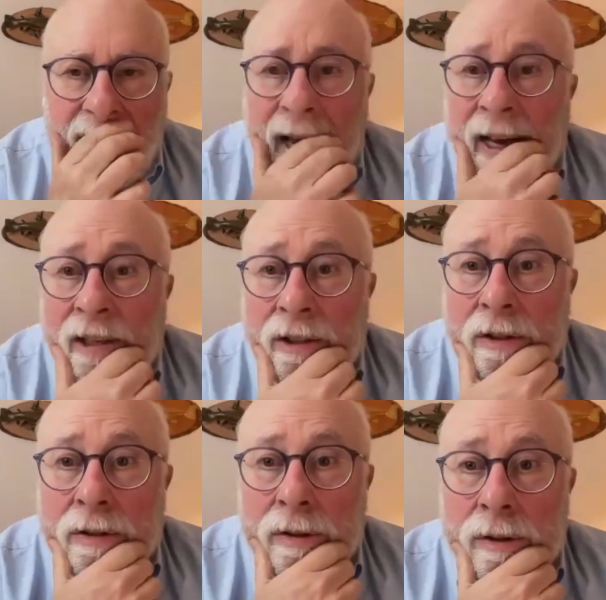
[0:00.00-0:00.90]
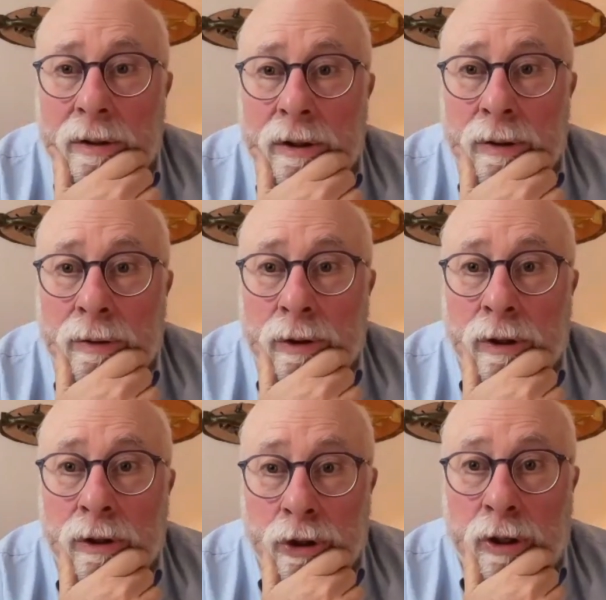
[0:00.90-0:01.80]
and
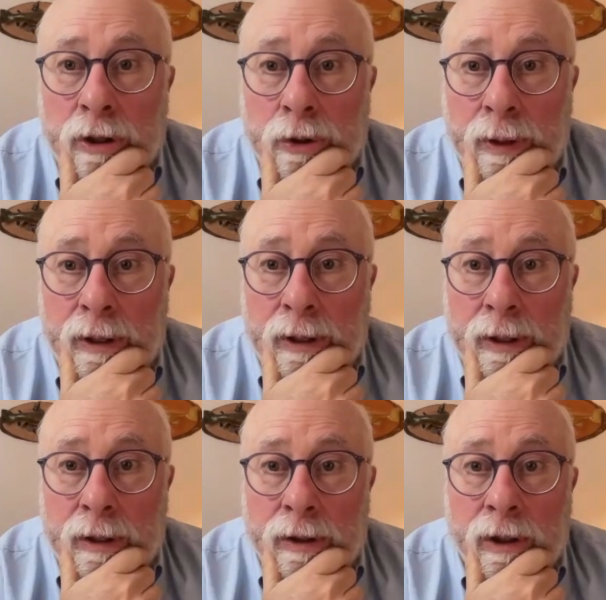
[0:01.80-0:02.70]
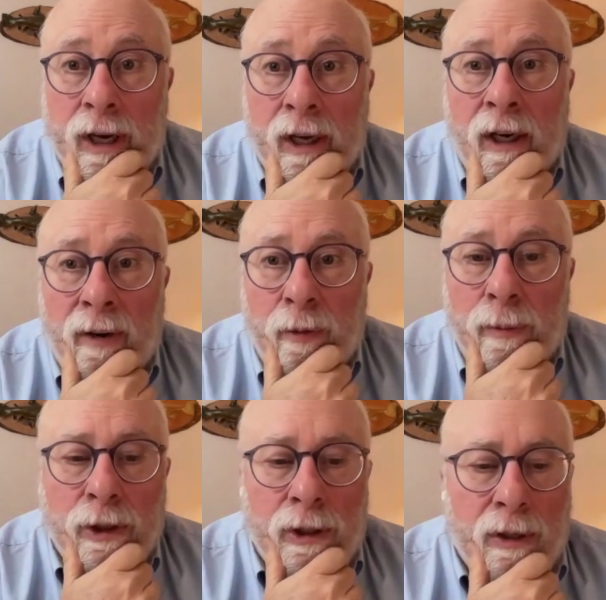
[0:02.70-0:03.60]
started trying to get
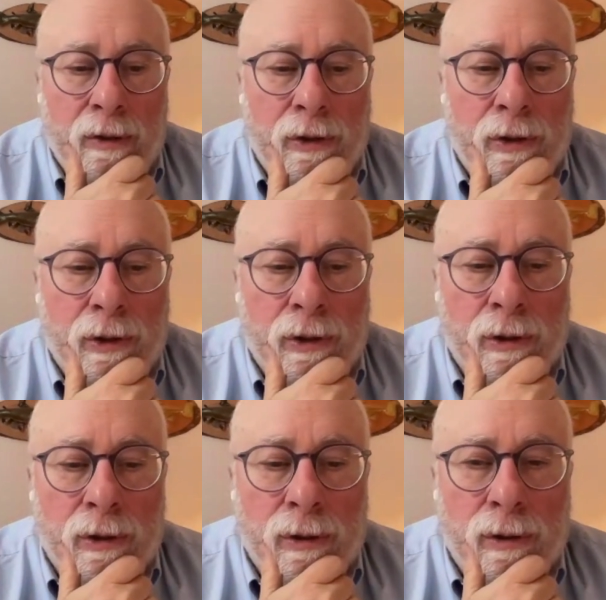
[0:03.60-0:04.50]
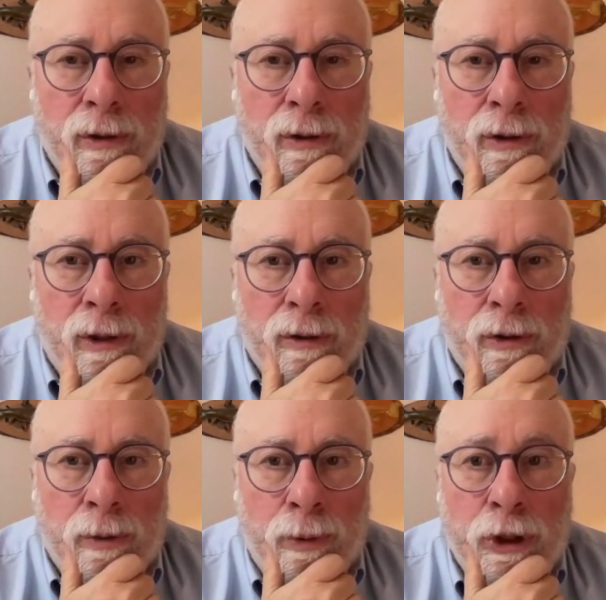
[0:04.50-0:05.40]
governments and others to
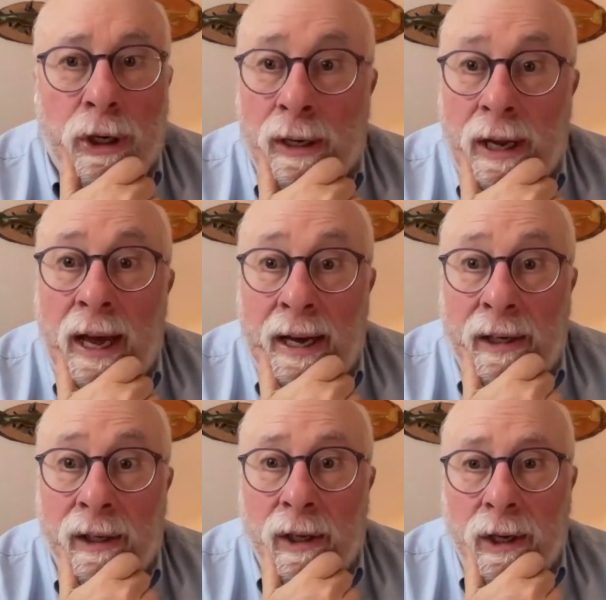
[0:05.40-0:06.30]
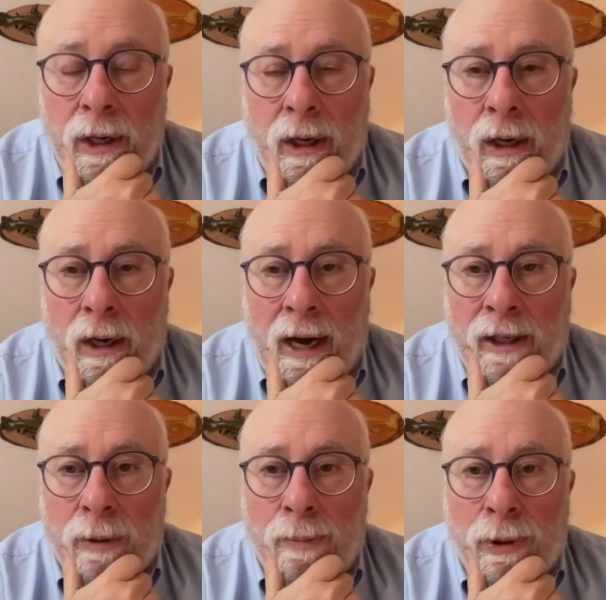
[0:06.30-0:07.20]
push it, and had
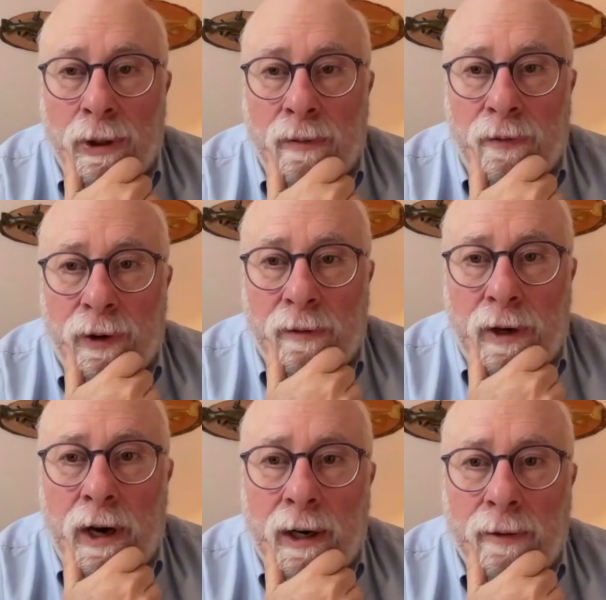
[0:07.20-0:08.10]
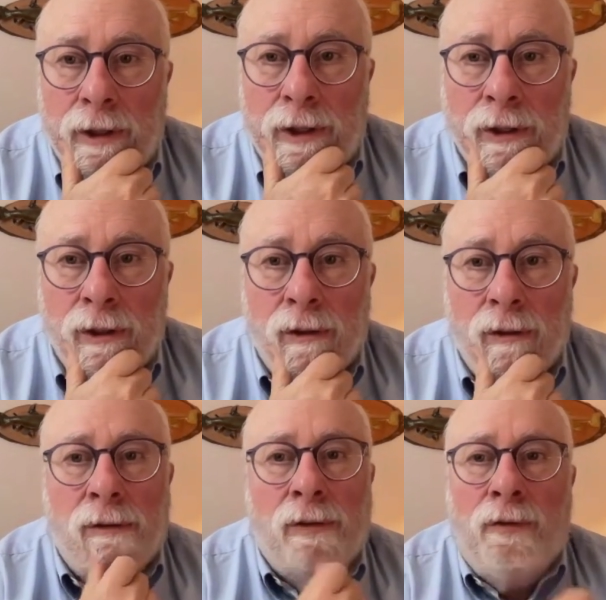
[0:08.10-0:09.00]
actually put in front of Congress
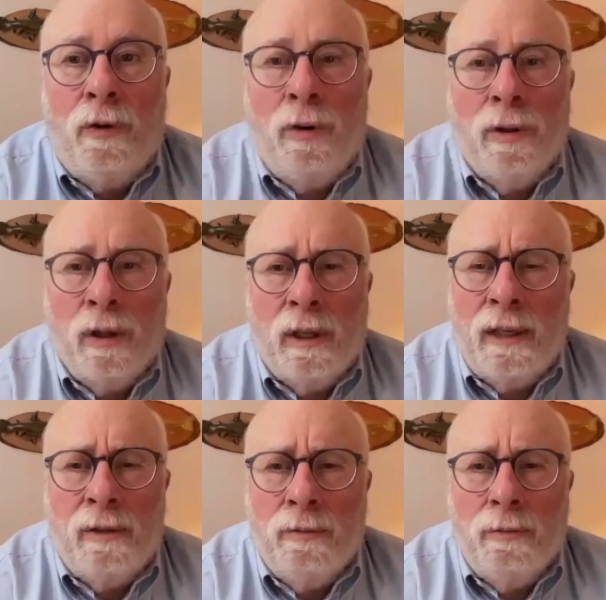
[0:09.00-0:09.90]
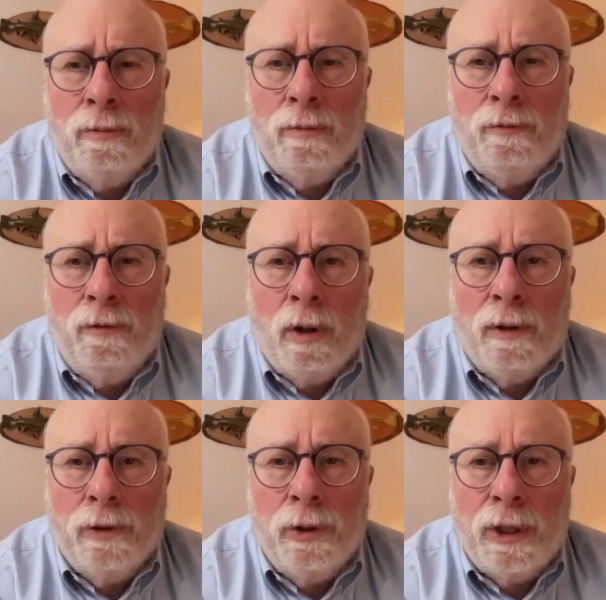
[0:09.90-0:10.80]
in the late fall
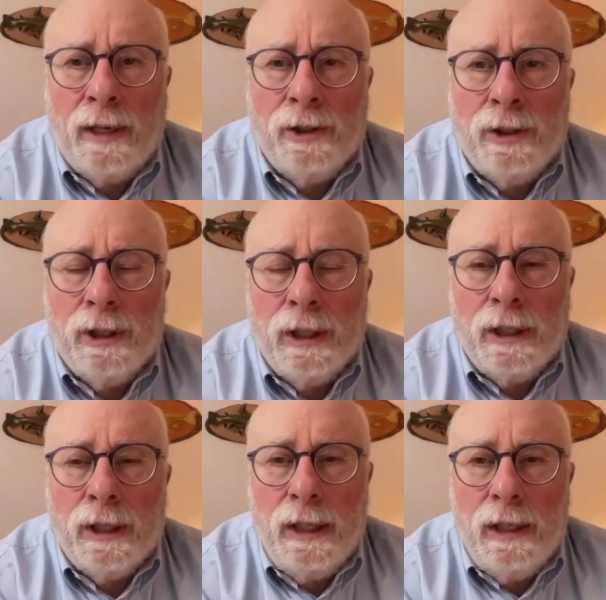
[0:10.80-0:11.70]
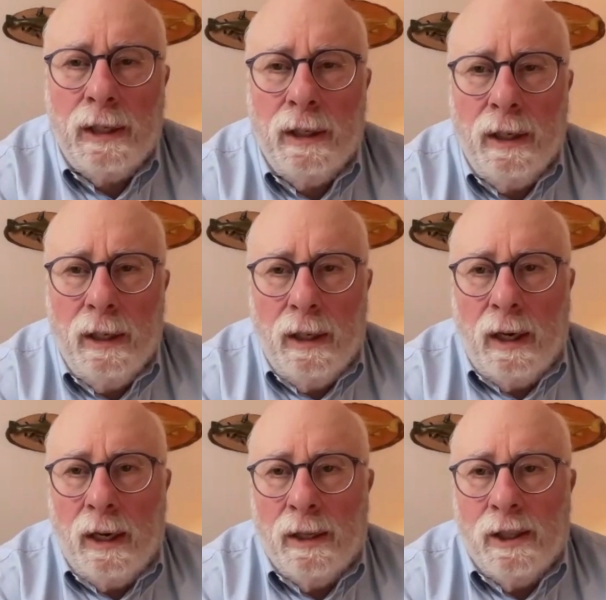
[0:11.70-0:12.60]
of 2016.
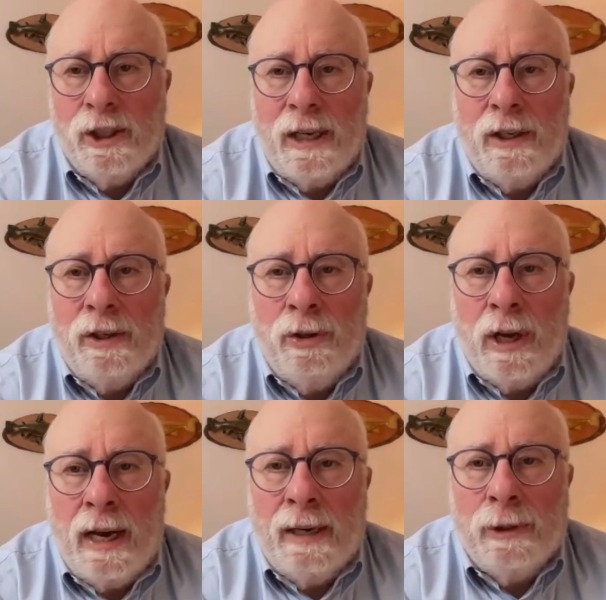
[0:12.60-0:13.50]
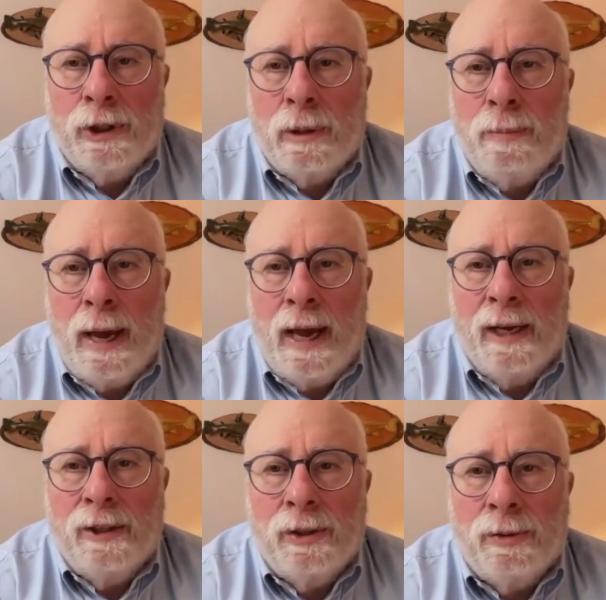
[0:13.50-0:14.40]
The Senate unanimously
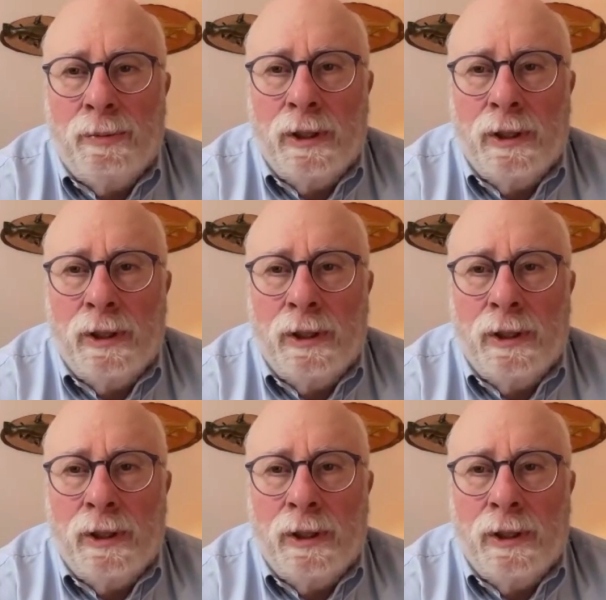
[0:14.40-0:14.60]
passed a